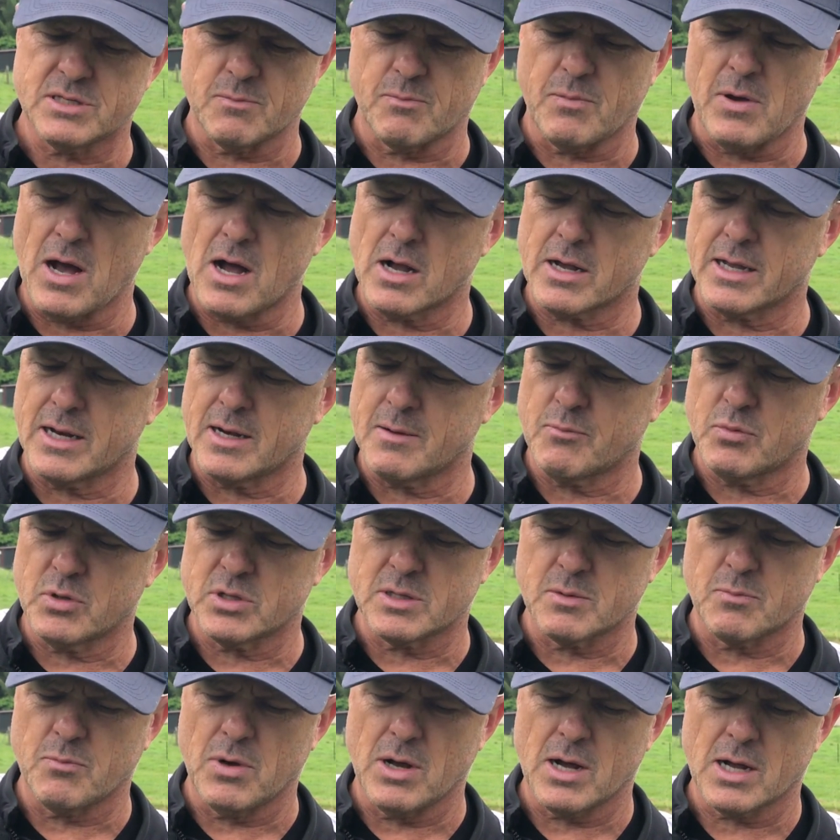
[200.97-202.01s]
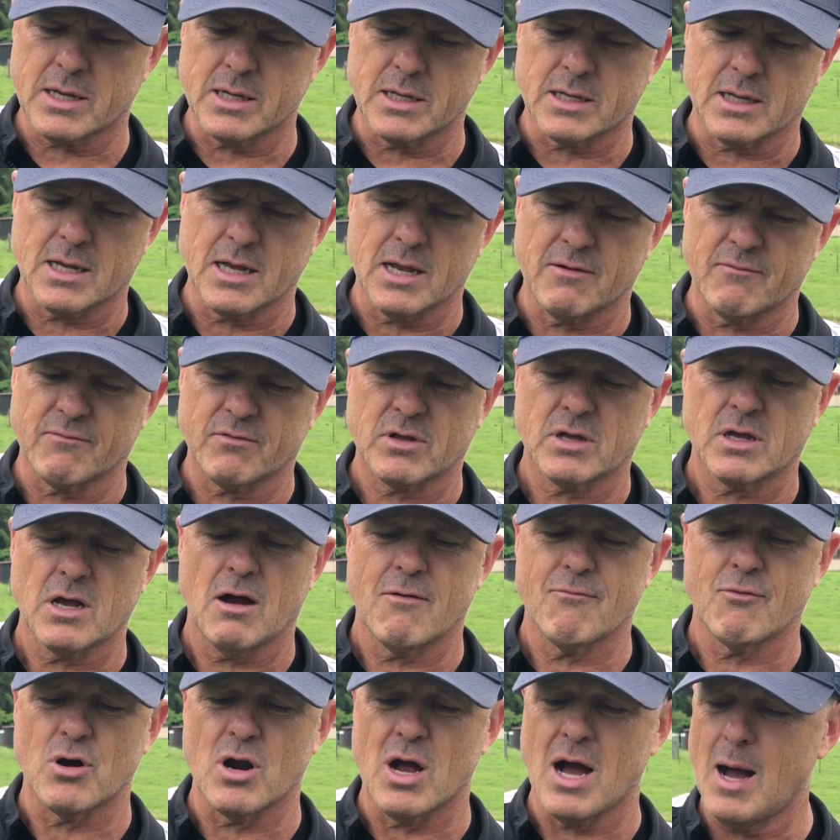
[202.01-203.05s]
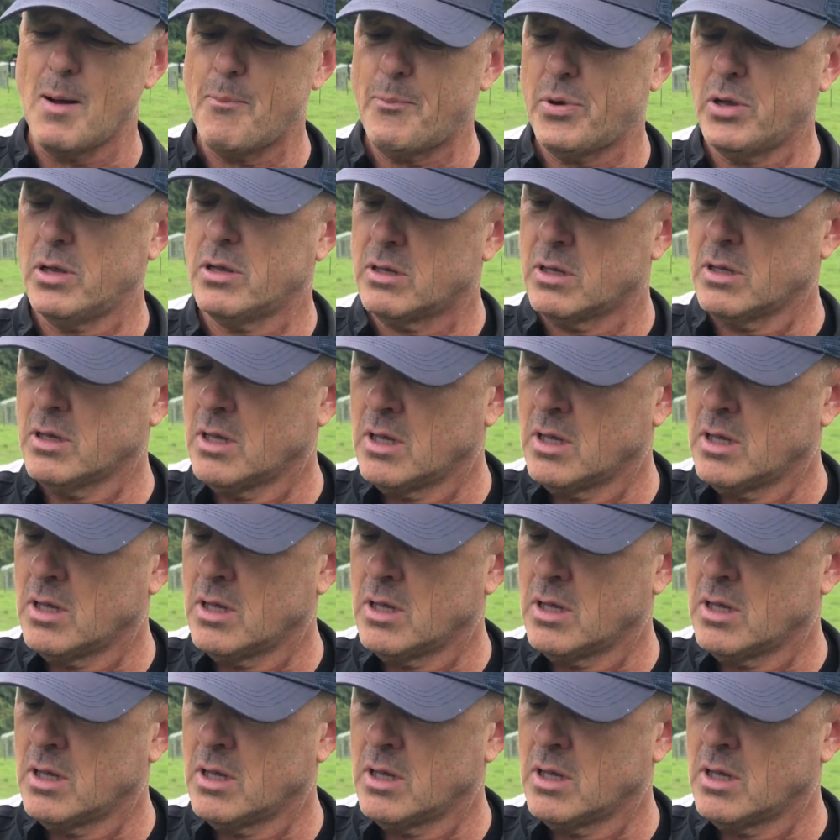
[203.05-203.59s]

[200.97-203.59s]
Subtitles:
the pocket and put the pocket kind of cover up